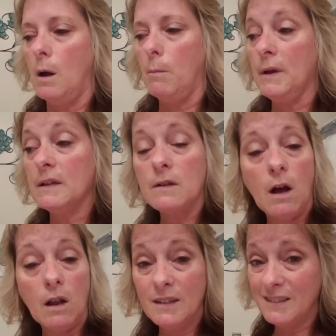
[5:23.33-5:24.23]
Because
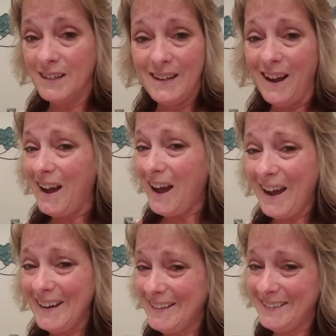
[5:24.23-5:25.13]
honestly,
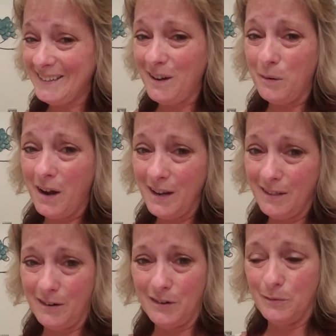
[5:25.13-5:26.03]
I didn't know
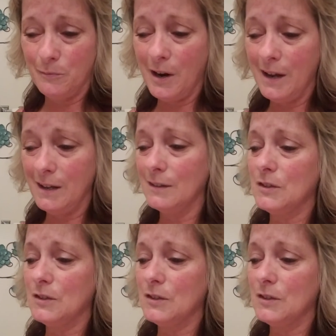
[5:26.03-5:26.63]
either, right?